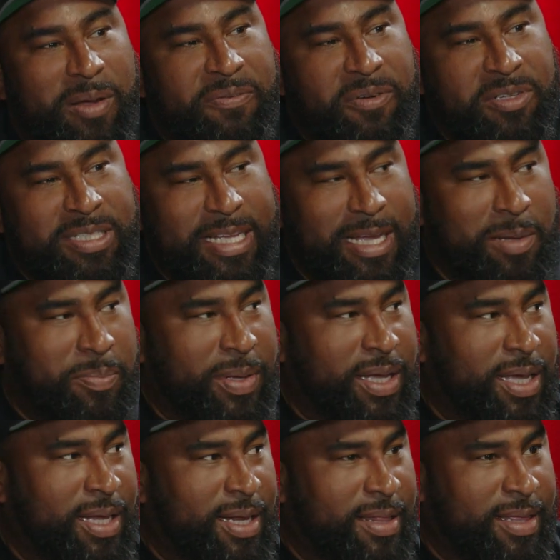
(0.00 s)
first
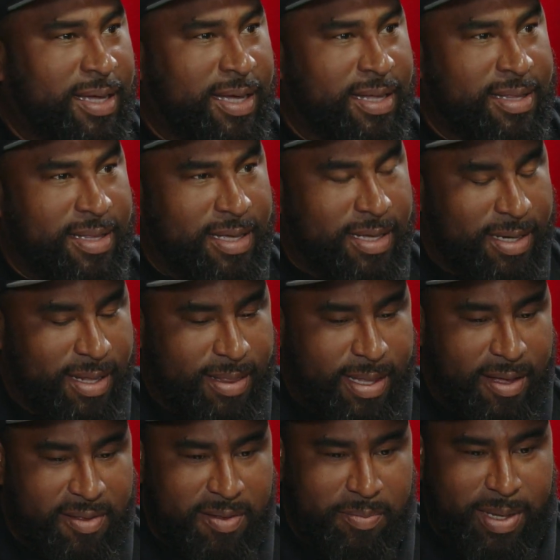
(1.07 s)
campaign, I think I sent
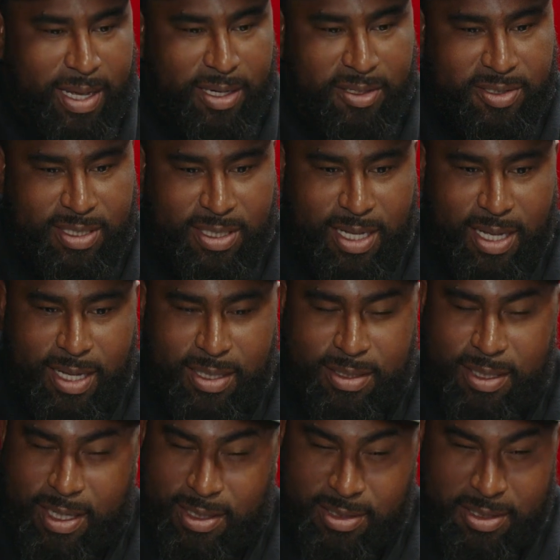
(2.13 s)
1,000 mailers and got
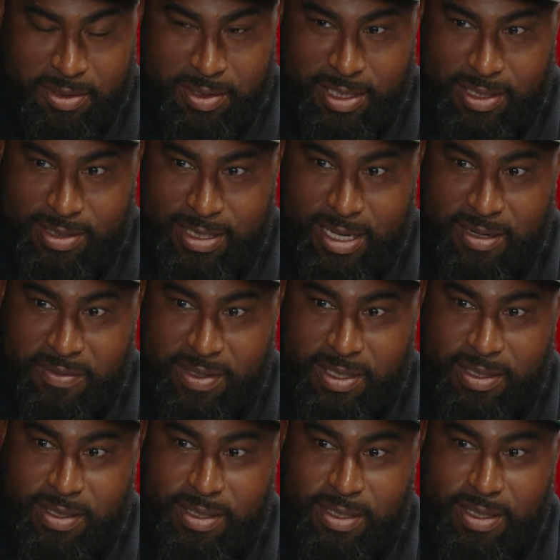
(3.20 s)
like 2 deals out of
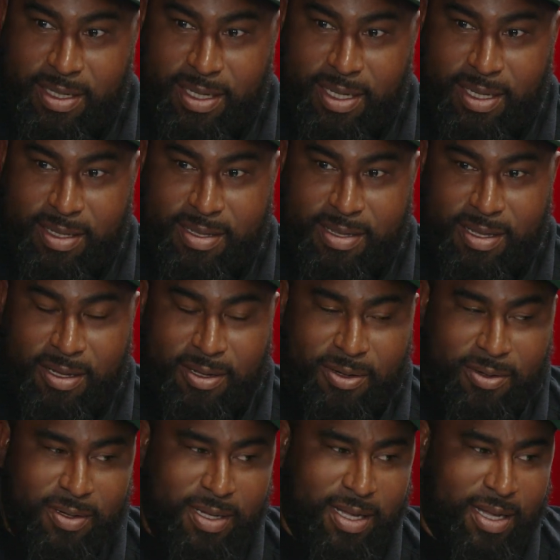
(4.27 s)
it. And
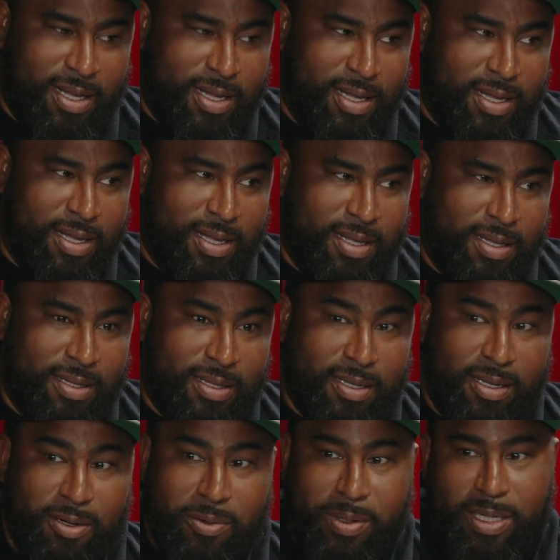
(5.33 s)
so I
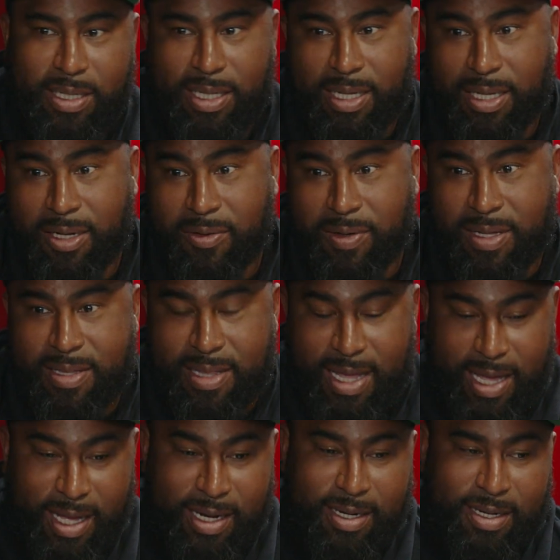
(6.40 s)
quickly increased
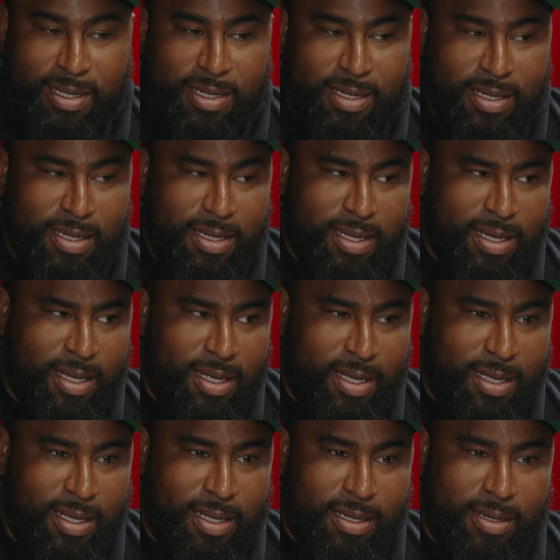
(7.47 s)
that,
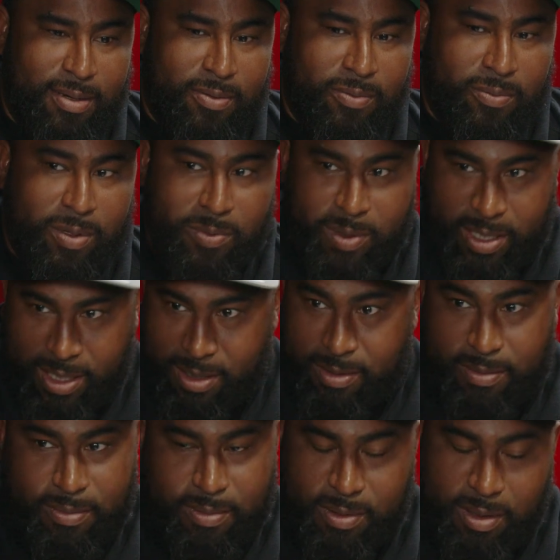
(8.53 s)
and we were
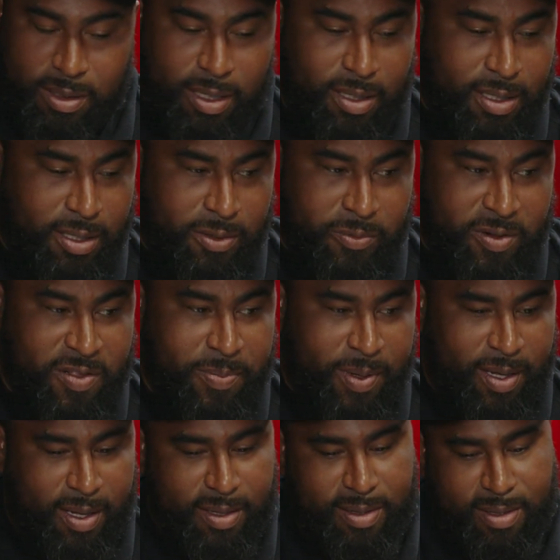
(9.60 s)
getting a good
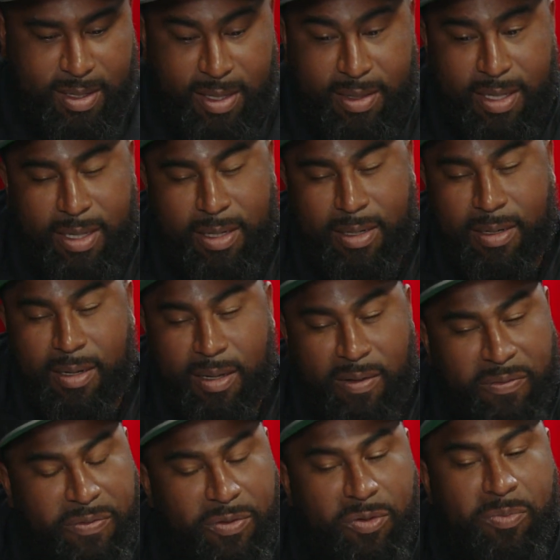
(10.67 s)
response. And then a
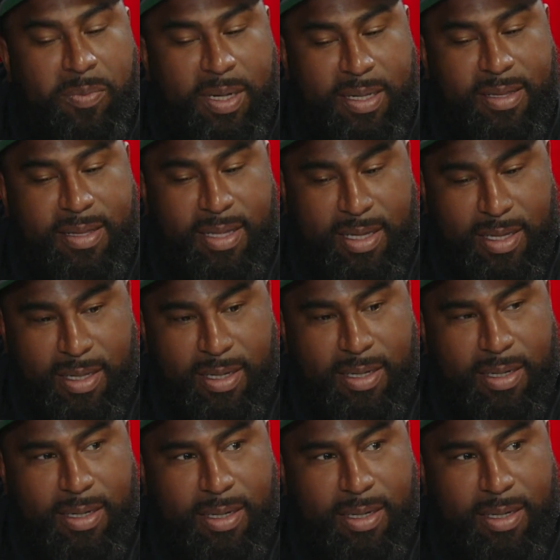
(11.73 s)
few months in,